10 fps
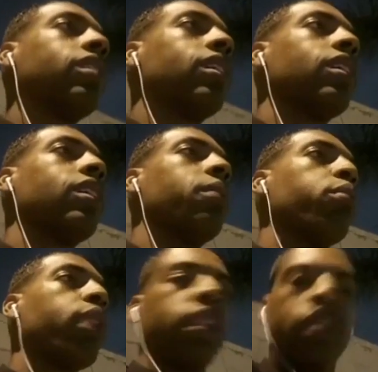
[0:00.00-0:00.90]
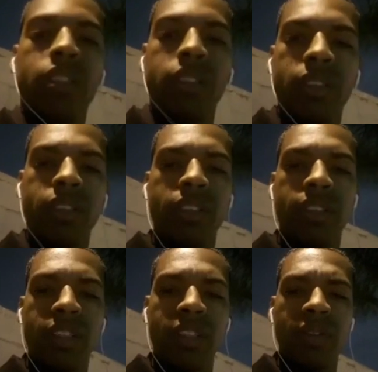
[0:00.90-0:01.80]
brother
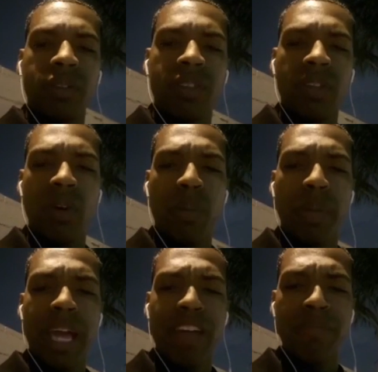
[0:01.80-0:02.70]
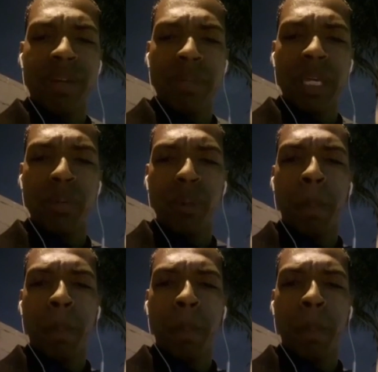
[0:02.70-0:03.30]
on behalf of my people.